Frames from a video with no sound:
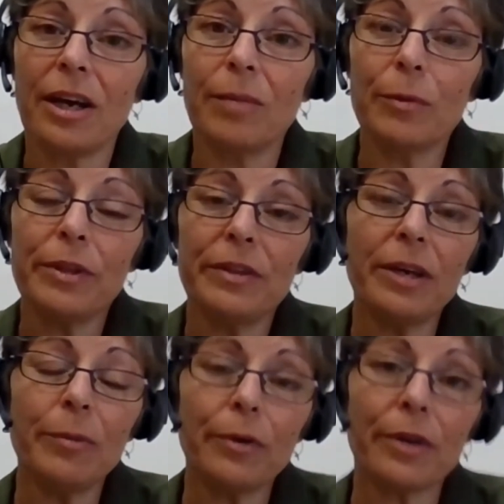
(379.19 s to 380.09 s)
But with
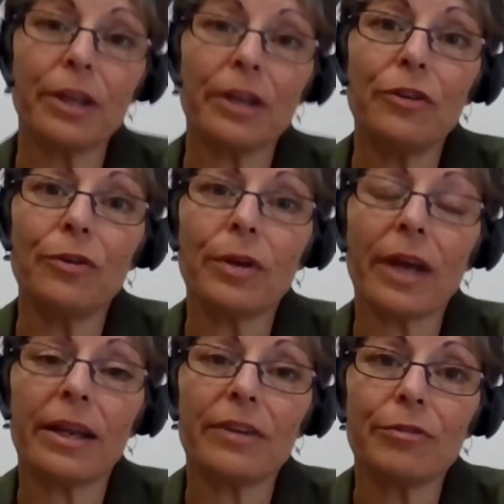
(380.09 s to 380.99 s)
networking, you
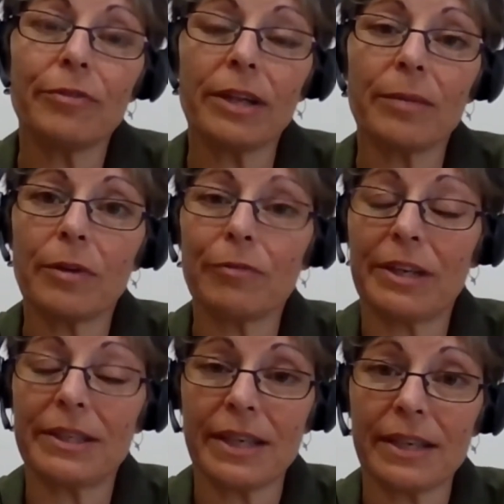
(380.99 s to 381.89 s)
can develop a
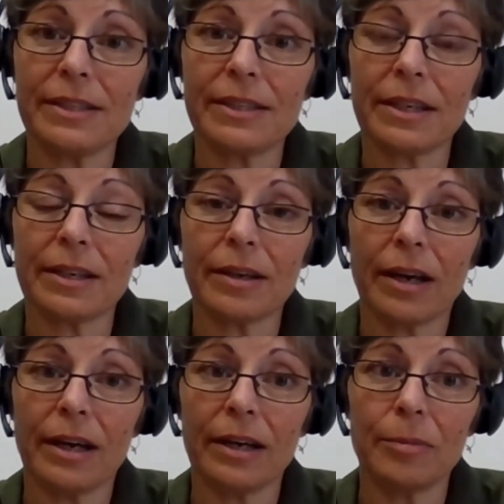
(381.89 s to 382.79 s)
fantastic
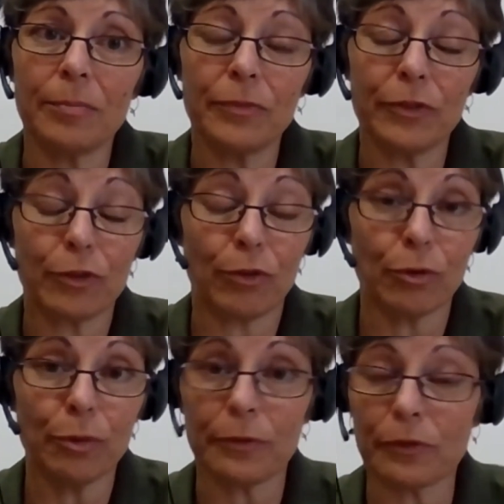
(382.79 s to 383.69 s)

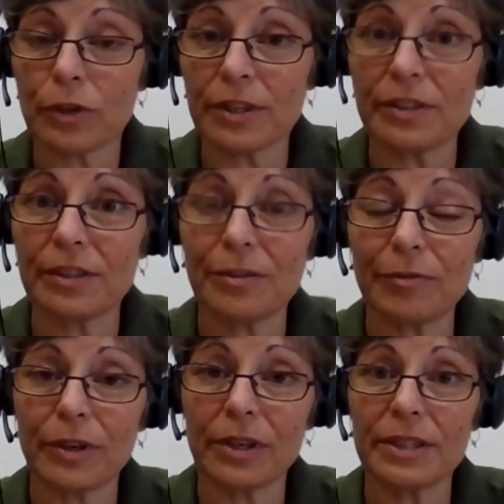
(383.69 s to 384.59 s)
group of trusted
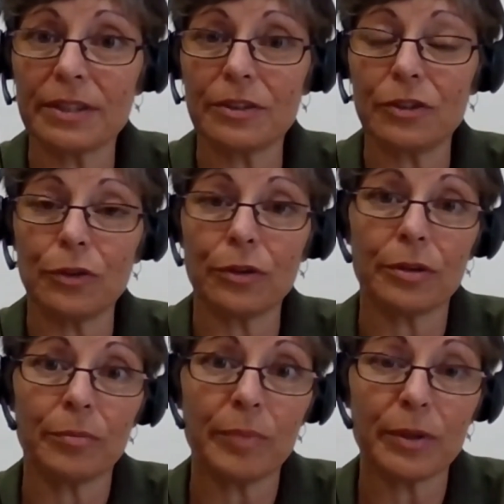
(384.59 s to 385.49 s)
advisors. You
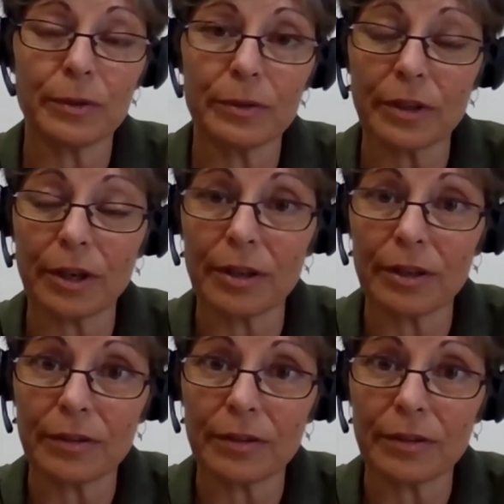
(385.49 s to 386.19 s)
can build a